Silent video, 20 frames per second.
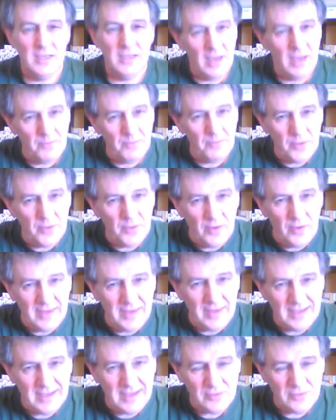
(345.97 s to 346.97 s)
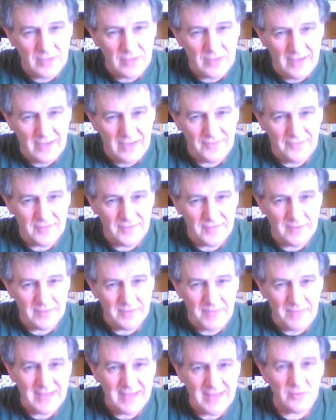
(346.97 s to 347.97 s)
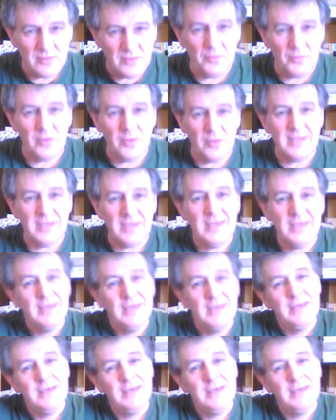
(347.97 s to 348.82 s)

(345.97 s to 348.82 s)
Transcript: And beyond that, you'd have the mental body